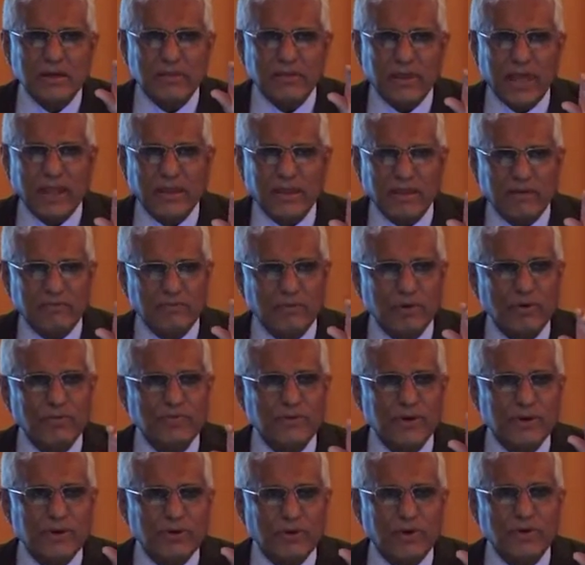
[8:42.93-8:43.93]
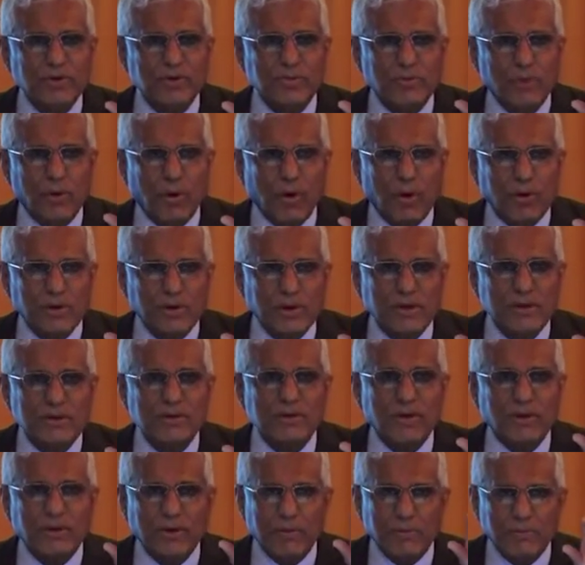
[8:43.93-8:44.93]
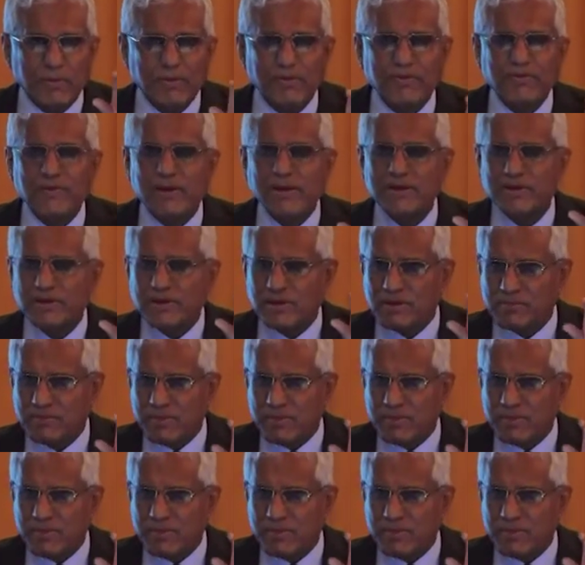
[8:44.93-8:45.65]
that have moved across borders on a preferential